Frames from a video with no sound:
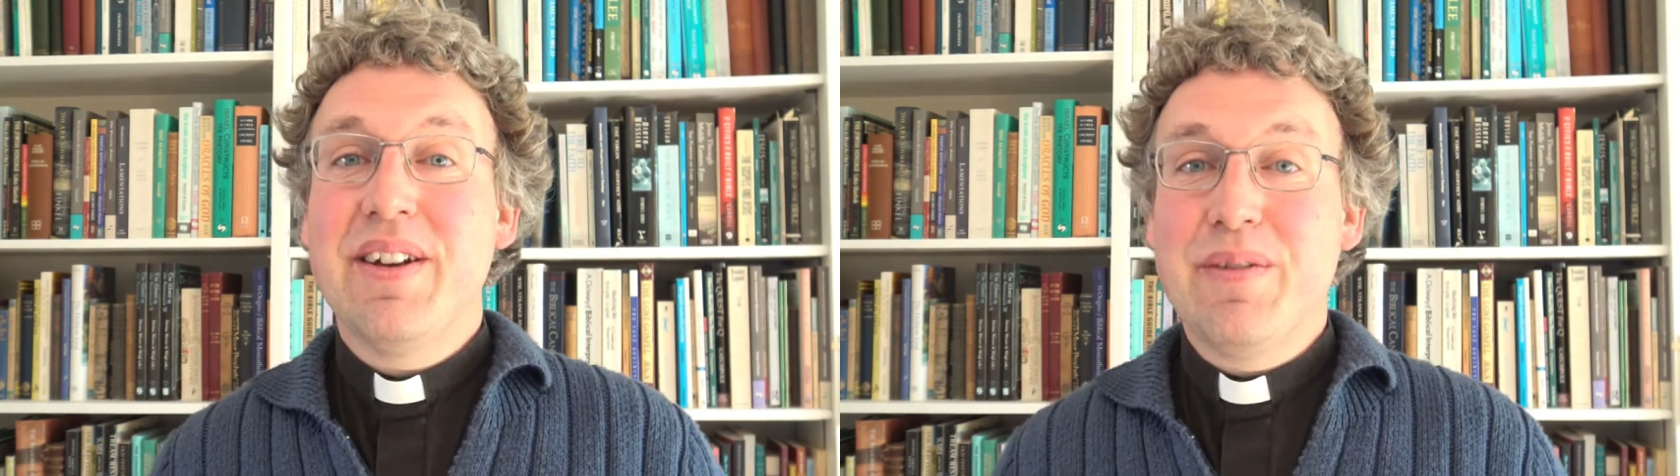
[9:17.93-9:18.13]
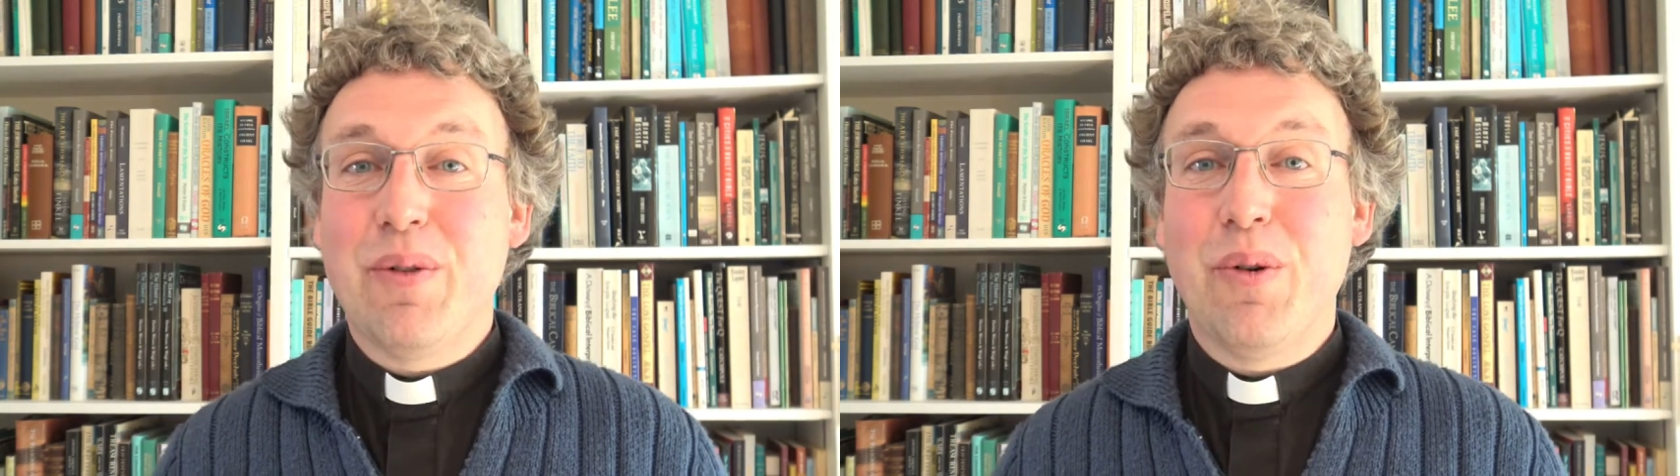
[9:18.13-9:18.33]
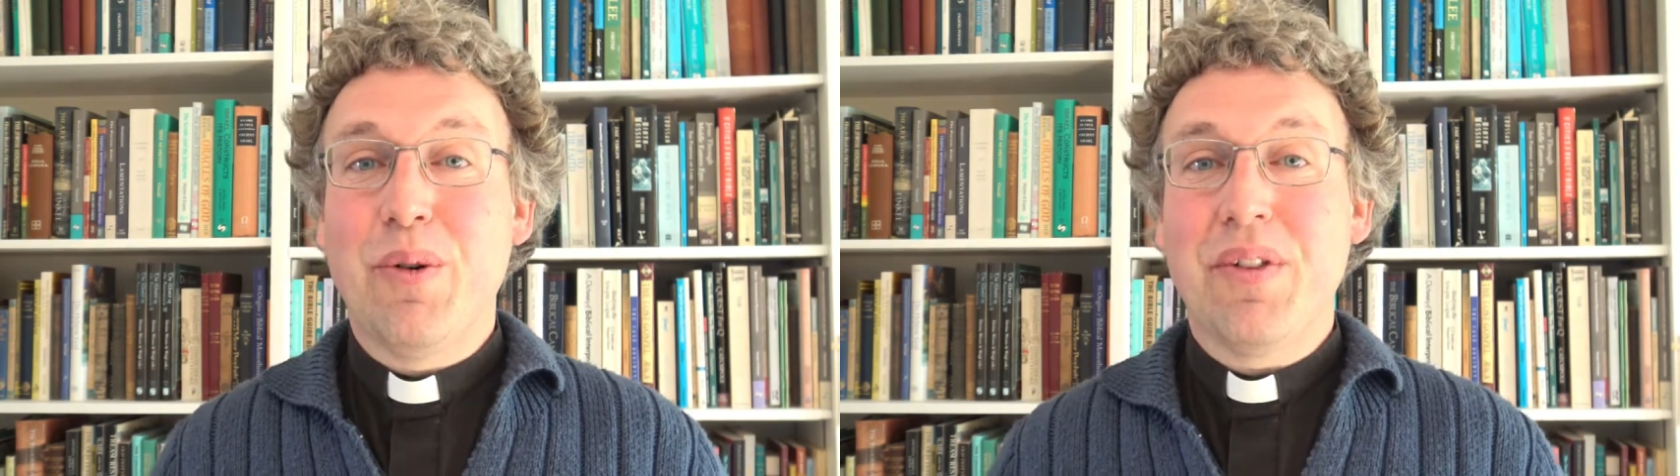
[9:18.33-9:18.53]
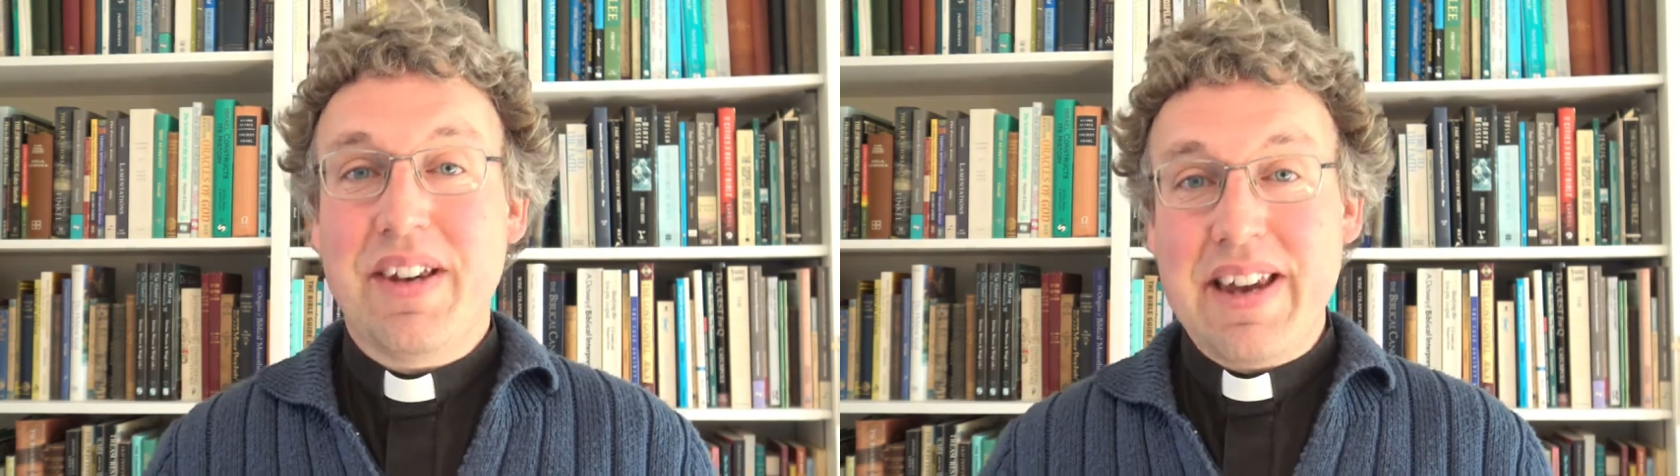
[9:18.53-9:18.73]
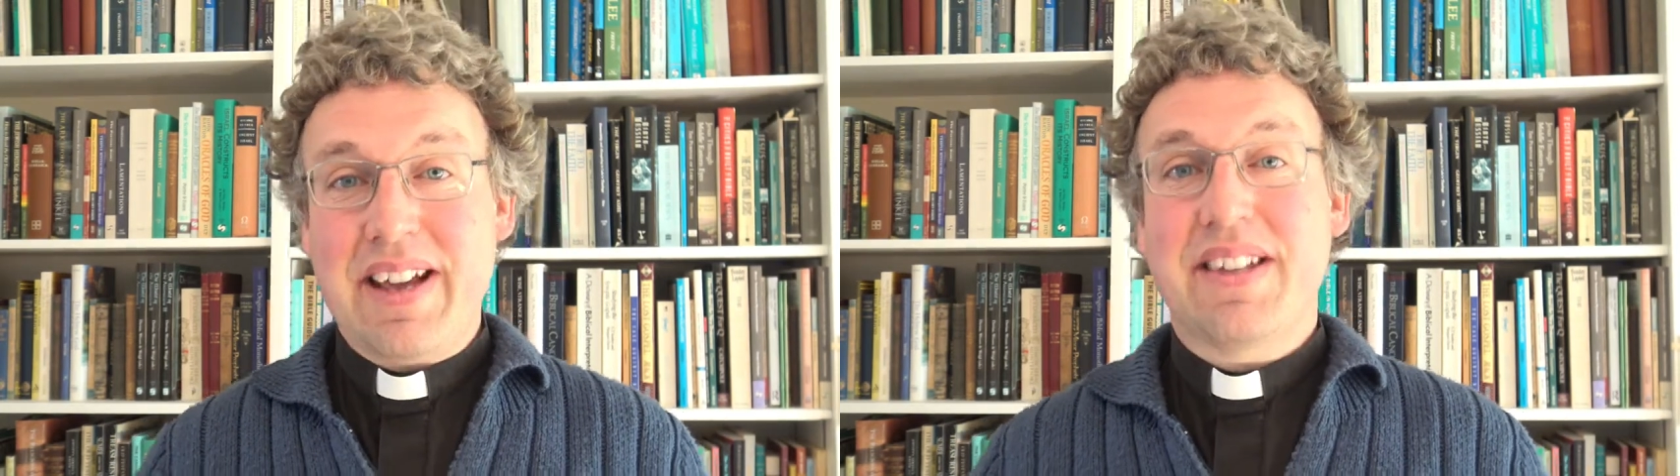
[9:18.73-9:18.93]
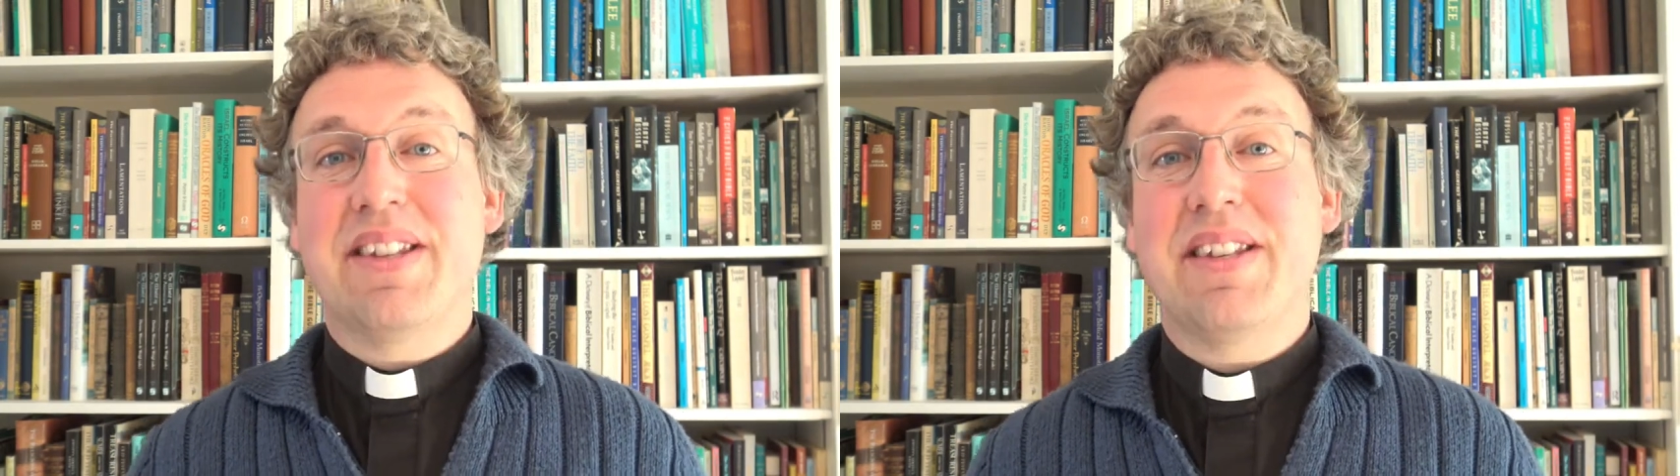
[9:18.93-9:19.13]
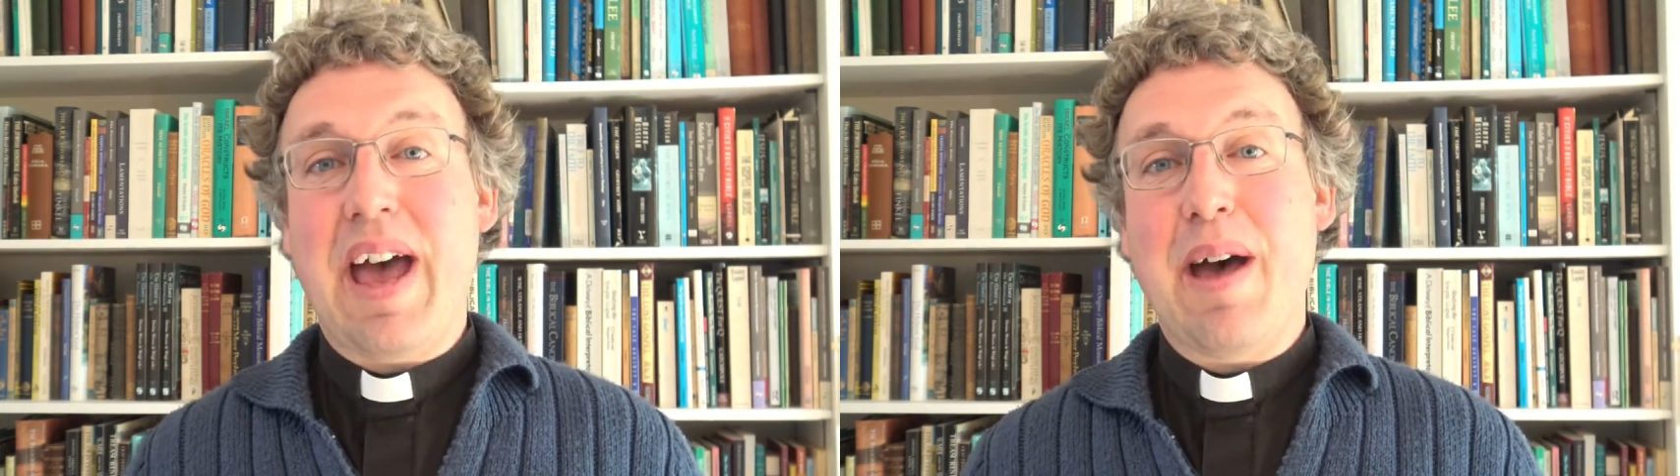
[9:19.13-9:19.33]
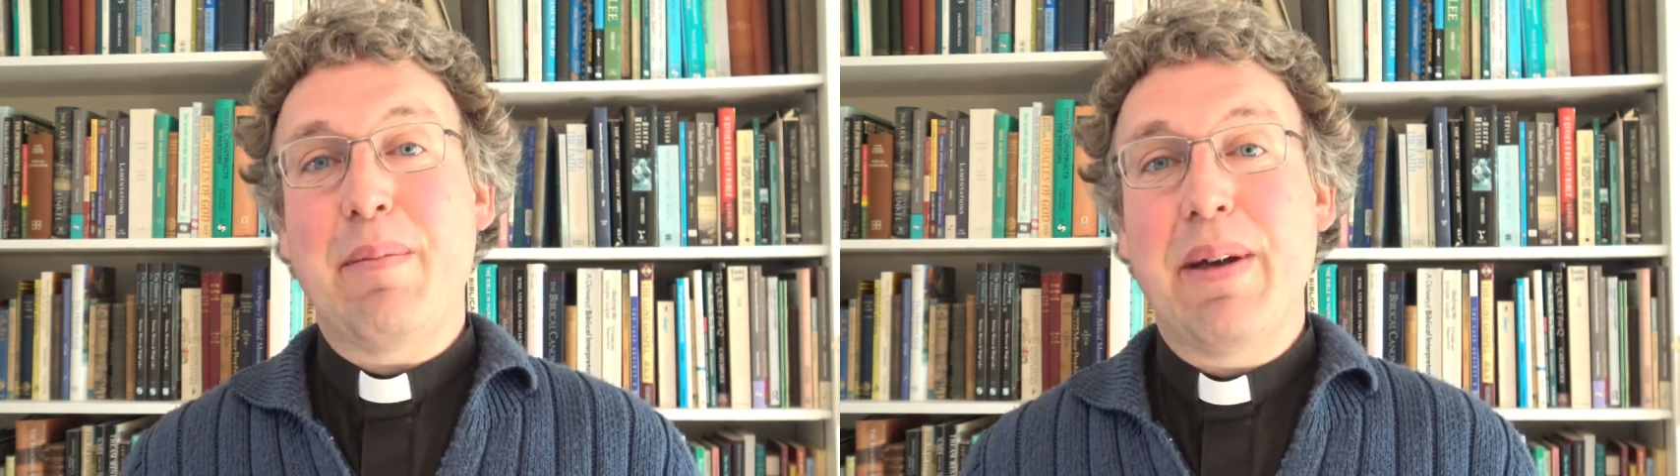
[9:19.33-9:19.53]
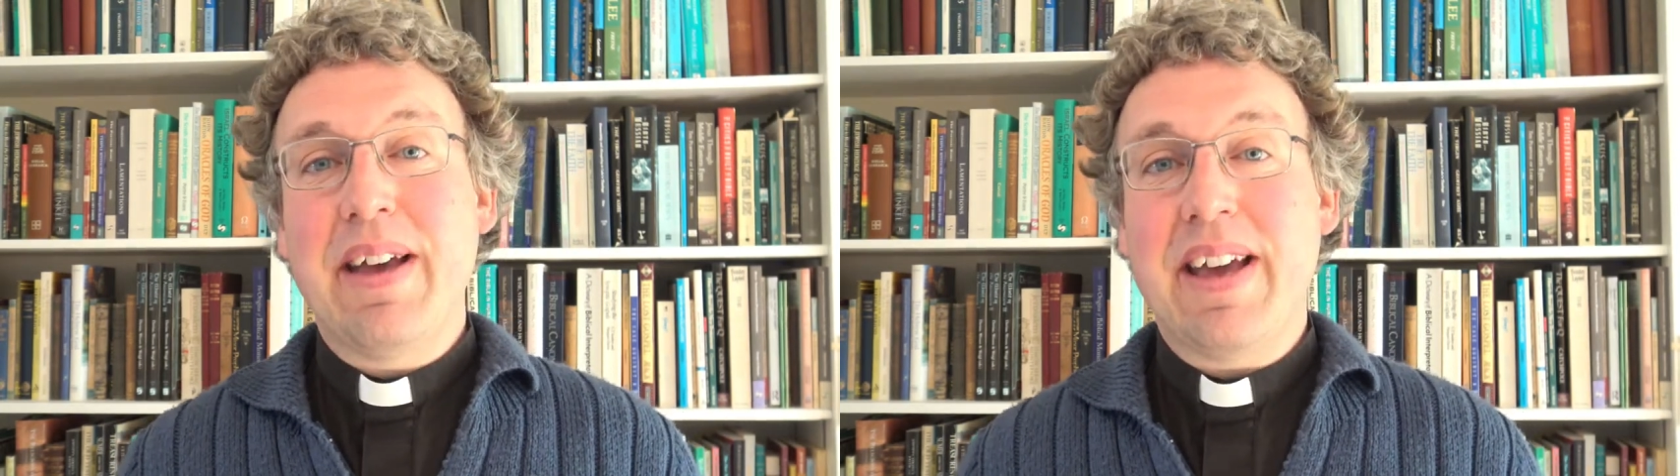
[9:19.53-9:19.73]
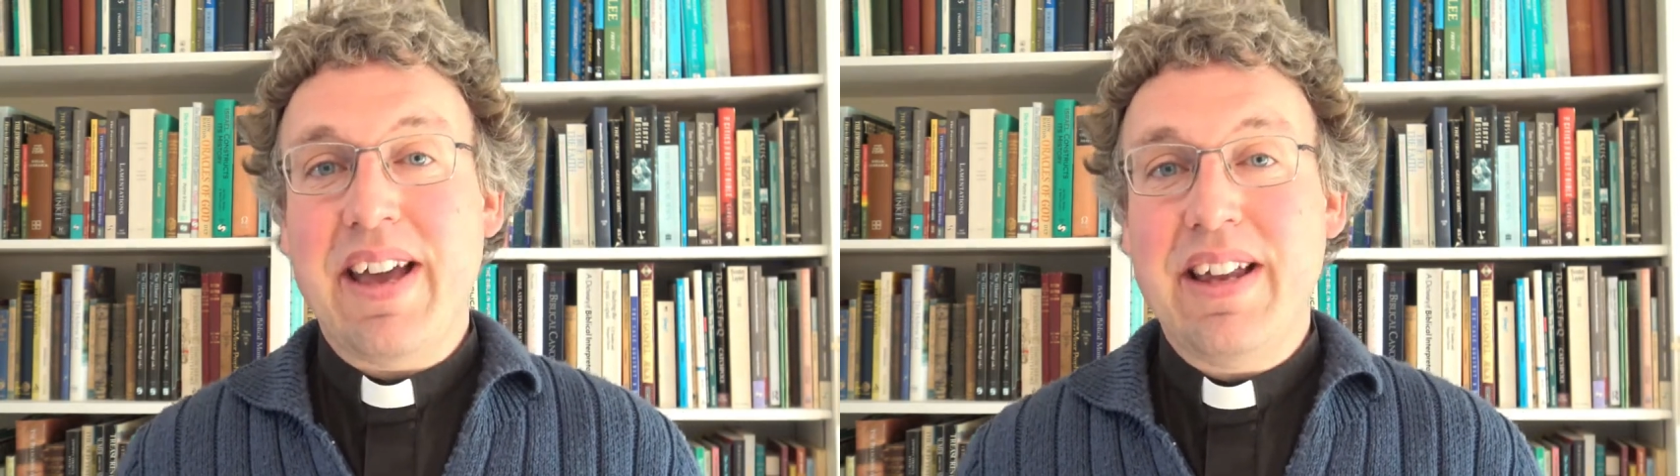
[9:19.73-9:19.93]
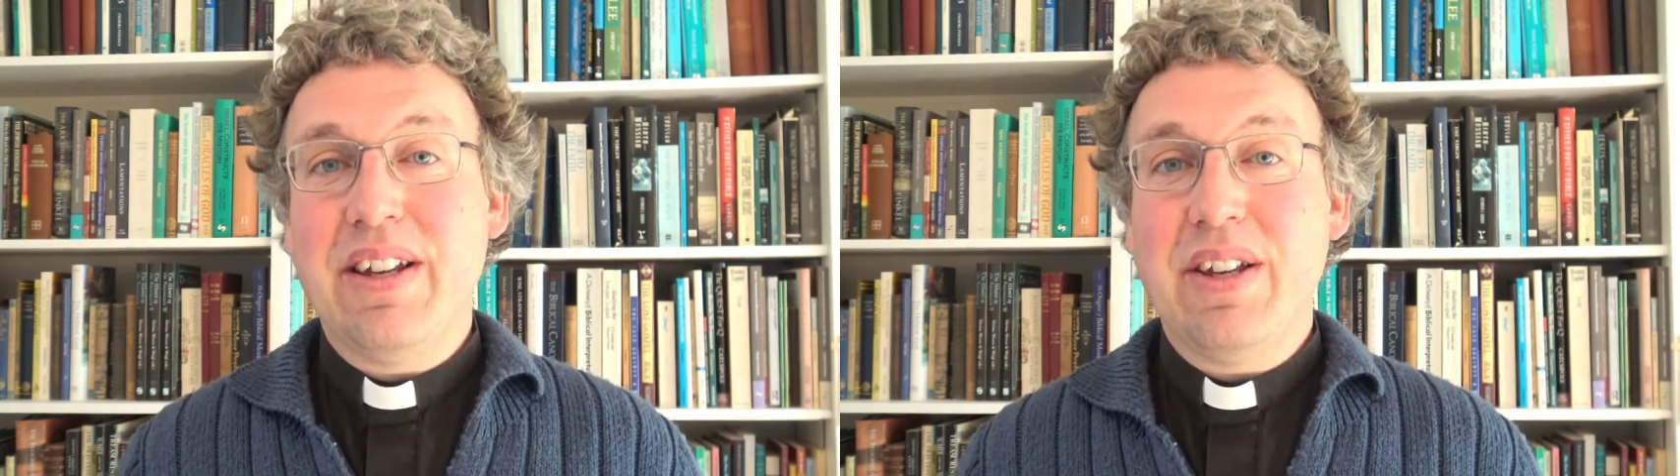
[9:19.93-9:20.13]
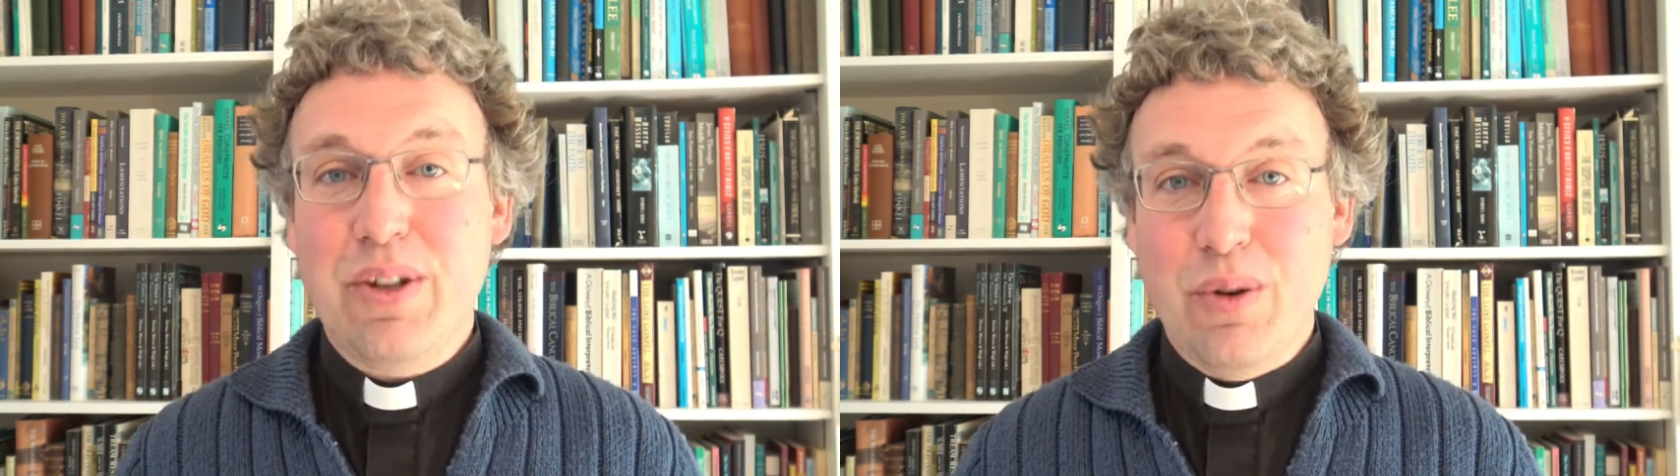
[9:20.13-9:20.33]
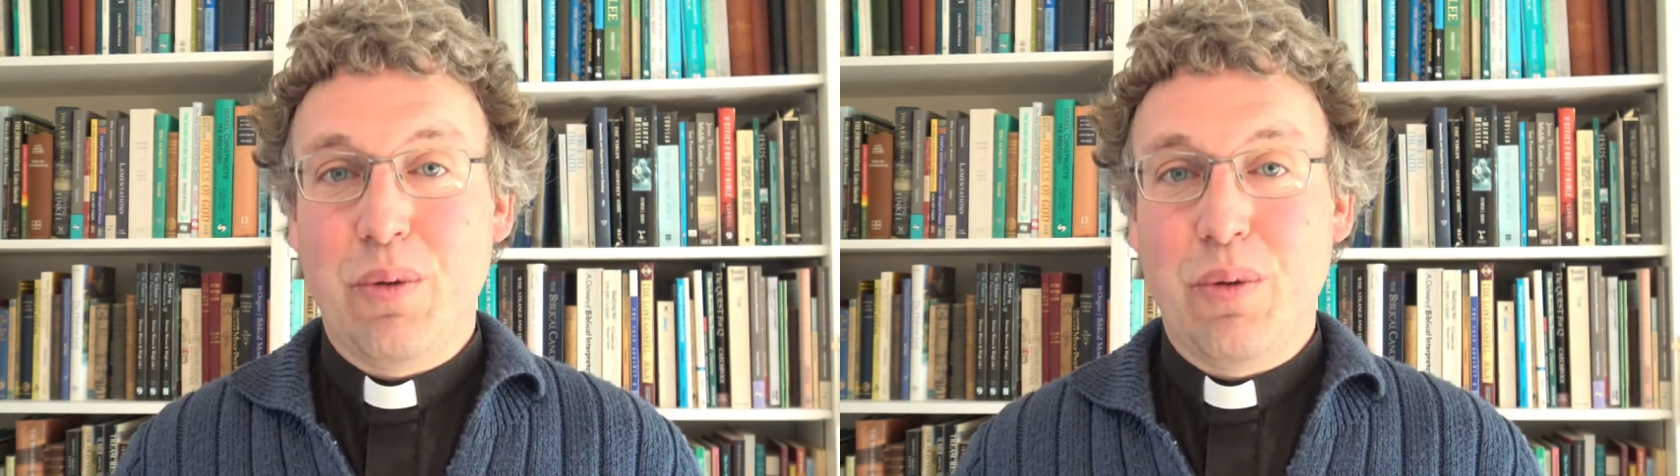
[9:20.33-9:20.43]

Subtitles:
for the next step in your